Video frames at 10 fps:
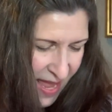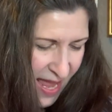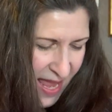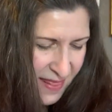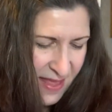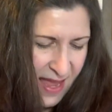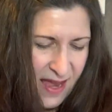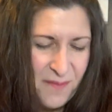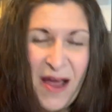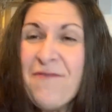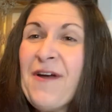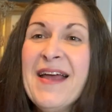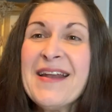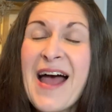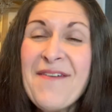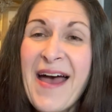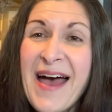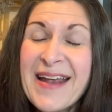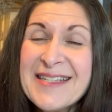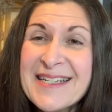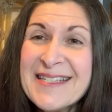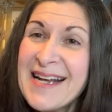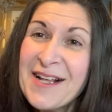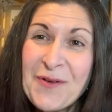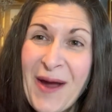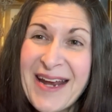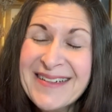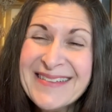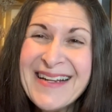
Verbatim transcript: And then my friend I've had since ninth grade.